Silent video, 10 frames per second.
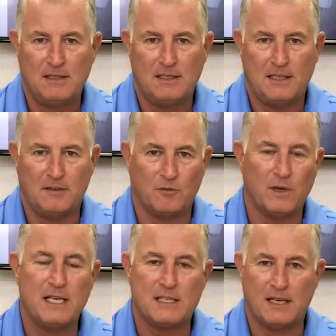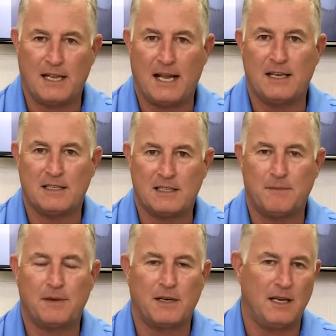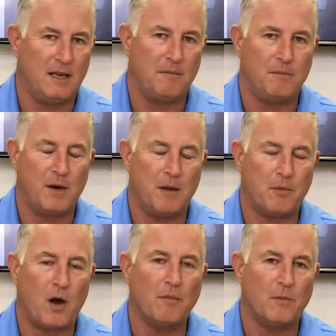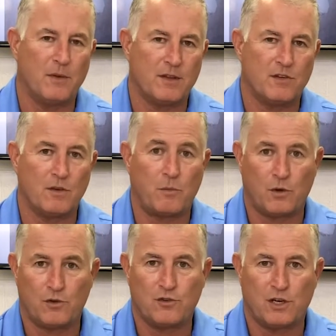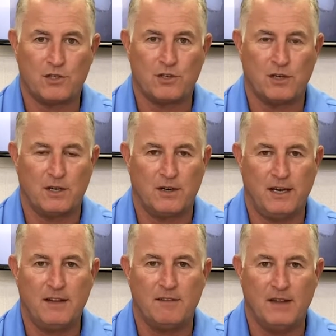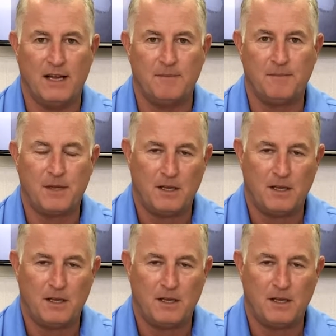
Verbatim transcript: And the reason of that is typically a, a problem with the support structure underneath of that.